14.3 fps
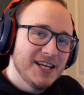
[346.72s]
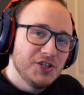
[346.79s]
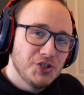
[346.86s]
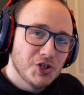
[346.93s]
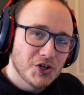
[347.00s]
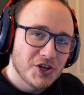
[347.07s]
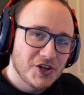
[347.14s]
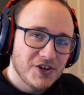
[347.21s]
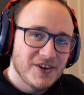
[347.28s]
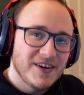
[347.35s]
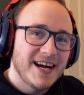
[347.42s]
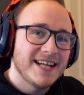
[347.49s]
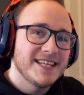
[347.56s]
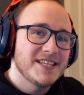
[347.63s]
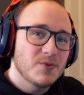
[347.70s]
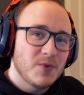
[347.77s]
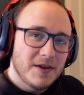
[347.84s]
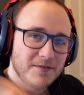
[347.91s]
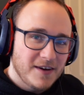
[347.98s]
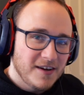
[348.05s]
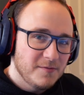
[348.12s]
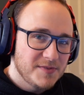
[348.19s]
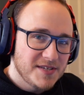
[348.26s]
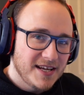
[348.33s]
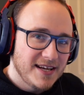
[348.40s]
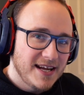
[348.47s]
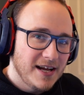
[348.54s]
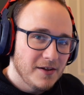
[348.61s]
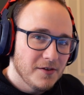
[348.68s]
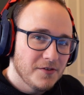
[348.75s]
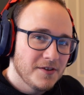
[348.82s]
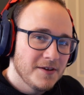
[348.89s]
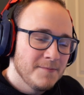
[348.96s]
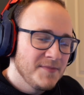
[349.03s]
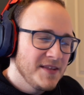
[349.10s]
Juggernaut adds 25% health.